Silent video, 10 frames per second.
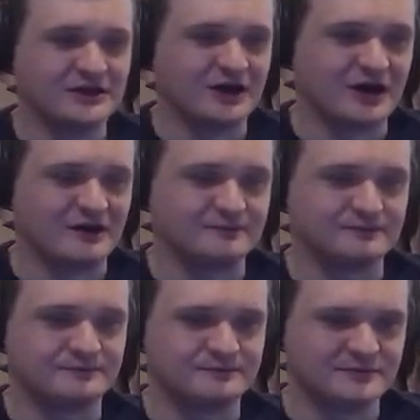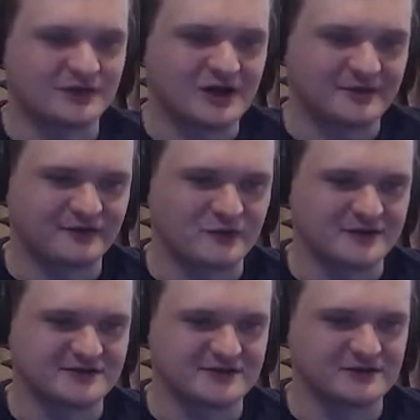A couple different
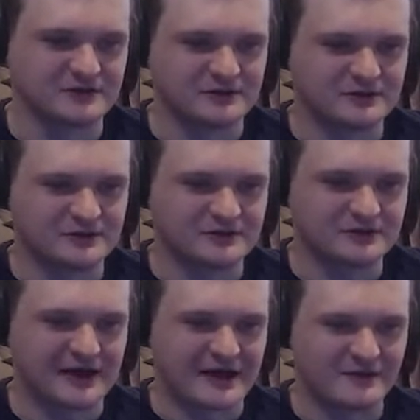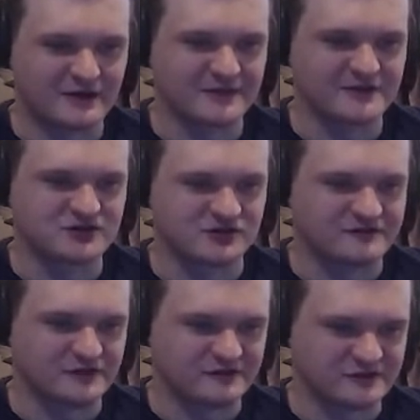ways you can do it. I recommend the tree
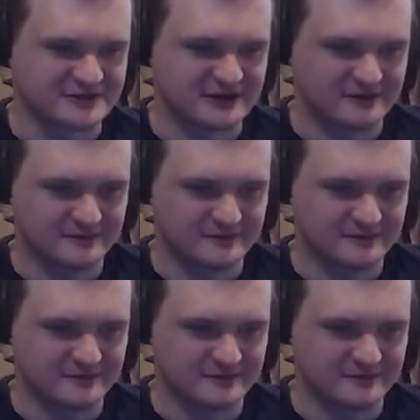for the first time.